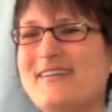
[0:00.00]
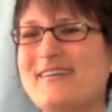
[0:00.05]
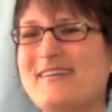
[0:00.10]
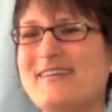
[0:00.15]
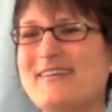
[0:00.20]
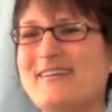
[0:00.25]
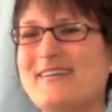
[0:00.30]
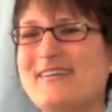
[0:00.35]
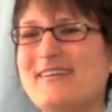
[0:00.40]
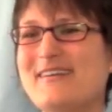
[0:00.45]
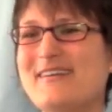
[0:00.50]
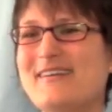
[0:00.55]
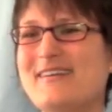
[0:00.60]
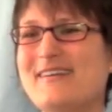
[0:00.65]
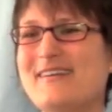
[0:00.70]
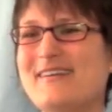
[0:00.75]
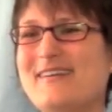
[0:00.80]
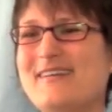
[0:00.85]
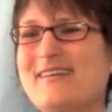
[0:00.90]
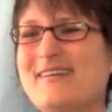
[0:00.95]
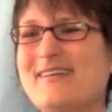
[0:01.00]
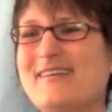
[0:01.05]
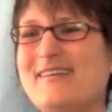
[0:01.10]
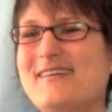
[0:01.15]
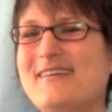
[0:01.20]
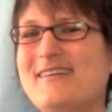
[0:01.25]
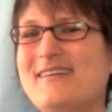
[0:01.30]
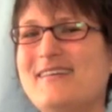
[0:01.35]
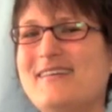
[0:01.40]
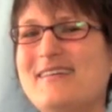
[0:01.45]

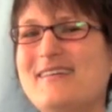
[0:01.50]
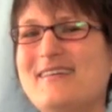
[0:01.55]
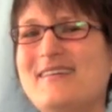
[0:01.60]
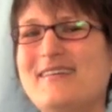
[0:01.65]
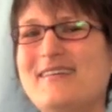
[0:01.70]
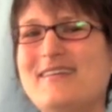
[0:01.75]
Nothing is said.